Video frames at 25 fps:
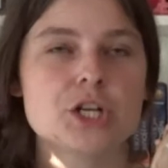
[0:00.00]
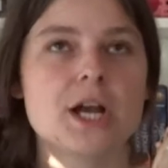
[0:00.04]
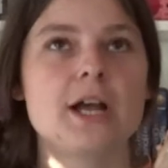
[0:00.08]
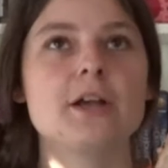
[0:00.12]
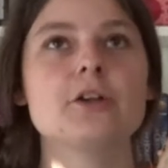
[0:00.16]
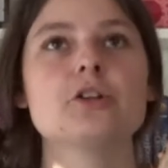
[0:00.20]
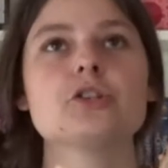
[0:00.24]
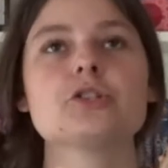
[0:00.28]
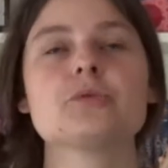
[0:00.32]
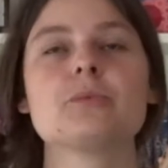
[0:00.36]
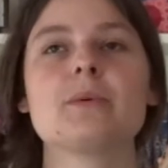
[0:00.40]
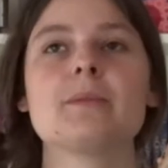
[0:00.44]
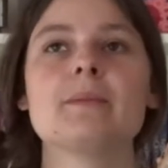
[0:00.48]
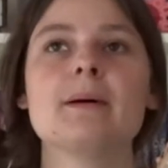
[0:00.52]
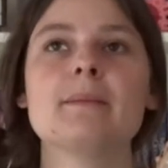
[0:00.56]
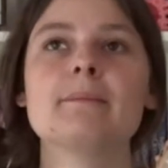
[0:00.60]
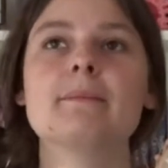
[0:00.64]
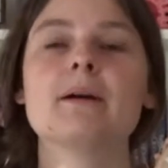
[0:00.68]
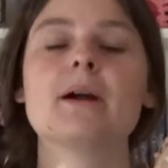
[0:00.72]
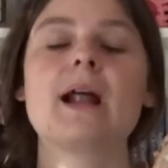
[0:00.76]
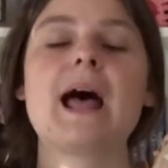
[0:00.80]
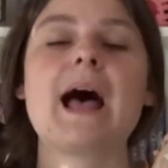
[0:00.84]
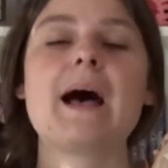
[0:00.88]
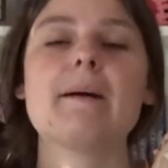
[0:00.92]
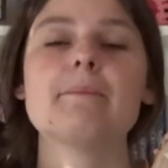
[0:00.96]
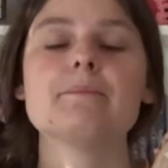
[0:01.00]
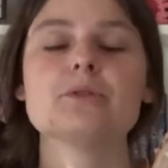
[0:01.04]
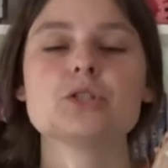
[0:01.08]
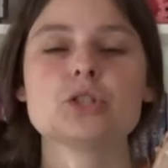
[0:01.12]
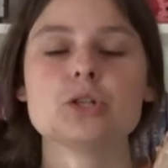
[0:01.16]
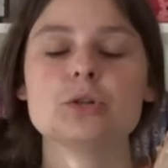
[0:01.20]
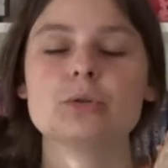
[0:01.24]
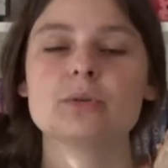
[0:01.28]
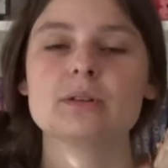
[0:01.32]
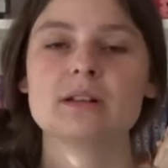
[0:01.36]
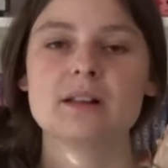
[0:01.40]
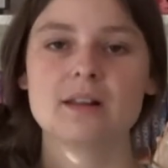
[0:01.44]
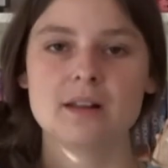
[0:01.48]
I just remember
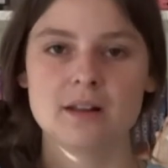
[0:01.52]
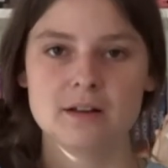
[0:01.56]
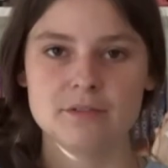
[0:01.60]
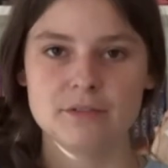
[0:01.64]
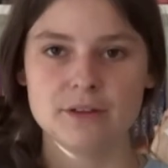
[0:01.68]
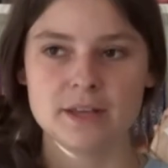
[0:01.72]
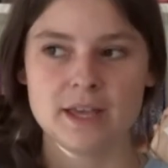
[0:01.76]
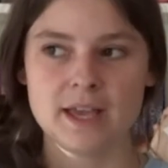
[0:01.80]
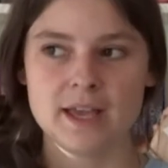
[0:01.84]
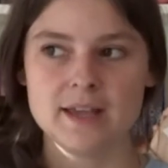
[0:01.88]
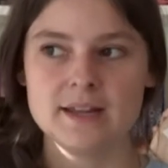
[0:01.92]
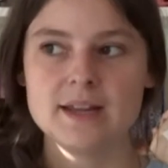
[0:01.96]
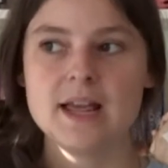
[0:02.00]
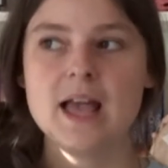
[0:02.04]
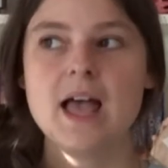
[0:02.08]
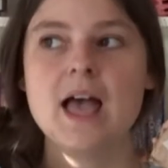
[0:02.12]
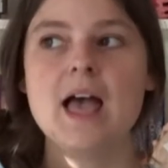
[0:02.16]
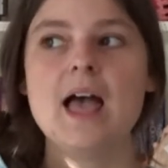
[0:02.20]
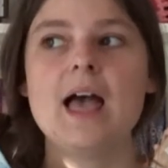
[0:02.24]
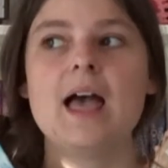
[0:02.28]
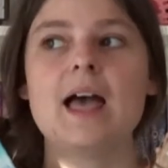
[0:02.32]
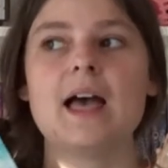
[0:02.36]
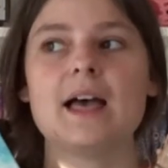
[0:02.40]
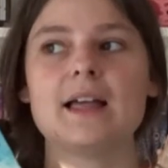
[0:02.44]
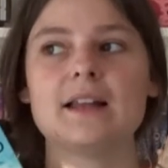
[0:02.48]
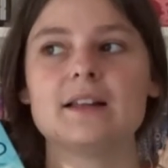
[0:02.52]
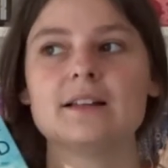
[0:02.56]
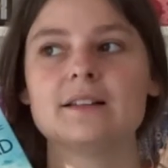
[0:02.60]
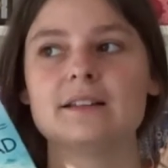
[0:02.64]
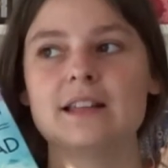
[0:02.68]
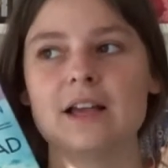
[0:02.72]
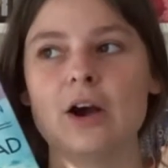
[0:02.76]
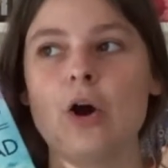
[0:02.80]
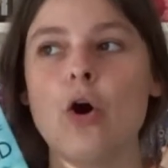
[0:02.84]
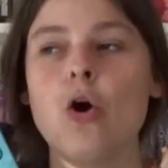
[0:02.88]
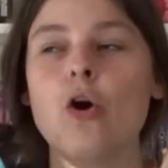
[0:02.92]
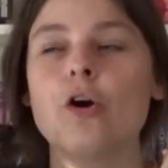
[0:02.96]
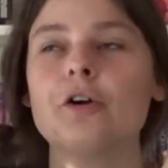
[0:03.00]
absolutely loving it and the
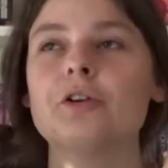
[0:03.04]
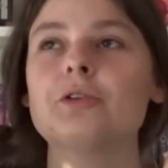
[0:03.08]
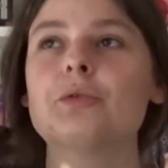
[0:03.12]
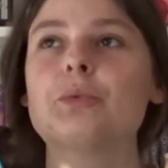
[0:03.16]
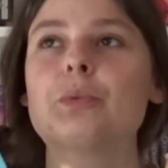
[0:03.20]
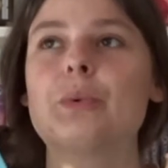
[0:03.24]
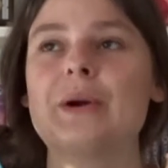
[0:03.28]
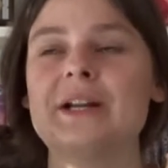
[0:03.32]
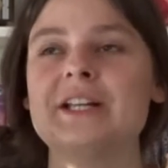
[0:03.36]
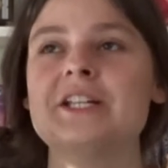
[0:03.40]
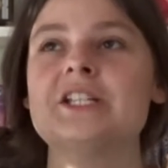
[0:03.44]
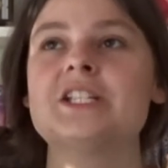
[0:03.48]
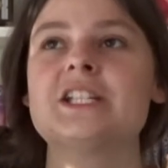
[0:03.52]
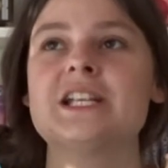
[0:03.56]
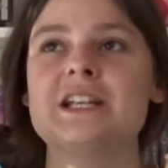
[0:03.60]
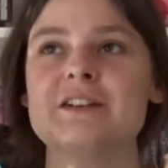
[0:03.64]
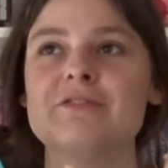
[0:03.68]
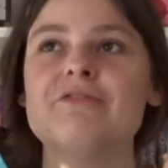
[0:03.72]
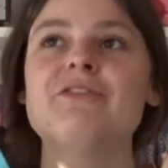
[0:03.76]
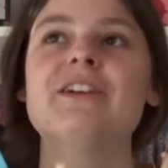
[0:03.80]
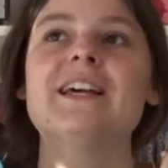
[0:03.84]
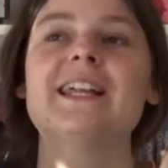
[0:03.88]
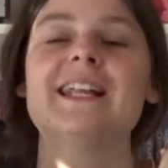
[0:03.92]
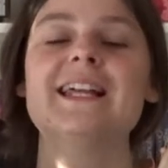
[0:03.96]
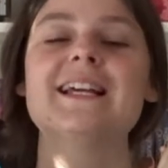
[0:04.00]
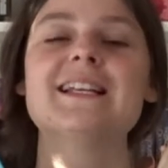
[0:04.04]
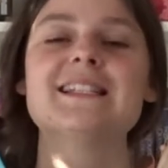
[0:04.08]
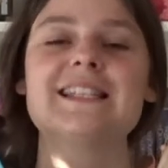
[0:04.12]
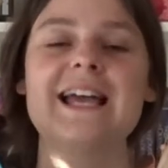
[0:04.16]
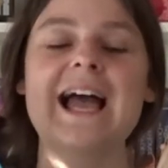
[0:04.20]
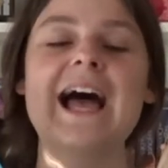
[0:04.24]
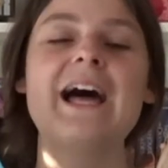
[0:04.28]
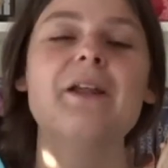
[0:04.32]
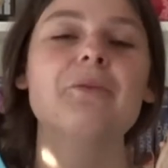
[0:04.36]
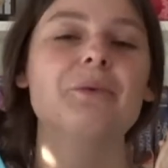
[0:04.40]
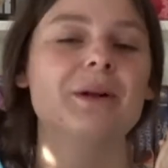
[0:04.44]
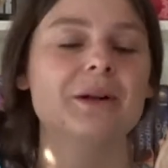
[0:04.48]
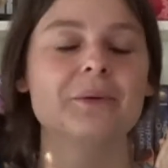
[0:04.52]
heart-wrenching feelings I
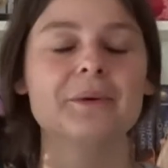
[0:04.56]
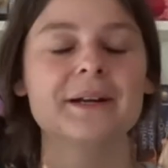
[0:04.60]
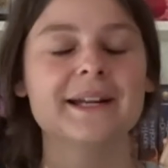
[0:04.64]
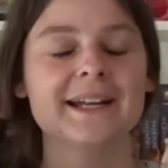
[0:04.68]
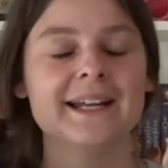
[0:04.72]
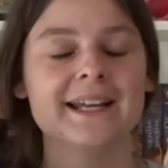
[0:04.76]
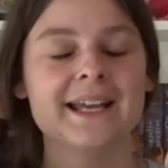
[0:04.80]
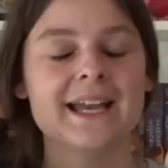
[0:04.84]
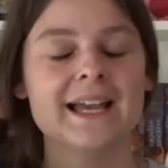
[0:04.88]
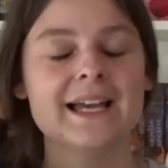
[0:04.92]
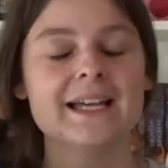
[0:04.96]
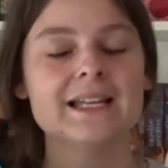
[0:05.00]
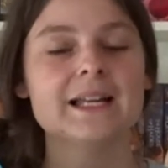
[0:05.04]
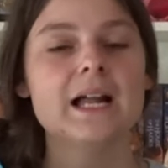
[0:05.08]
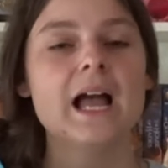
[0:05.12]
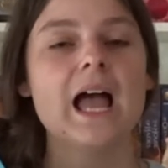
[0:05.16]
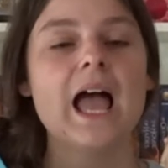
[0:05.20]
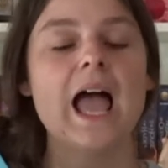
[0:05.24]
had while reading it.